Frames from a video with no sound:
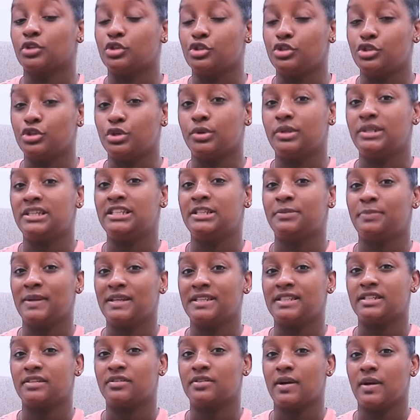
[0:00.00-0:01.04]
Jody
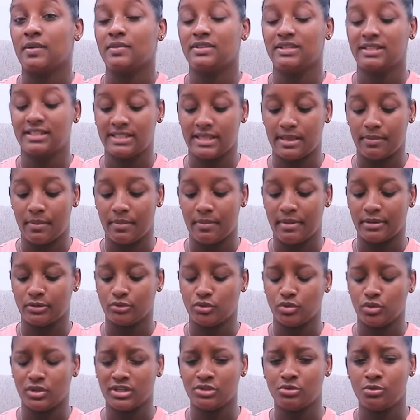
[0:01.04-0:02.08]
spent around the same amount
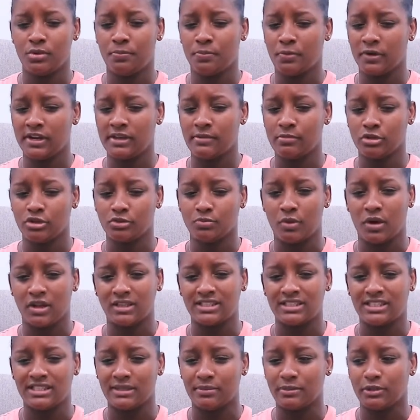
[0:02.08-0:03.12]
too, because we pretty much bought
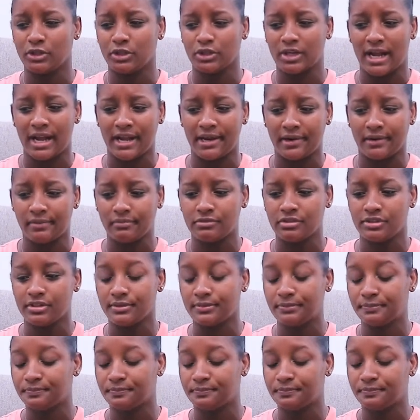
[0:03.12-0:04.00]
similar items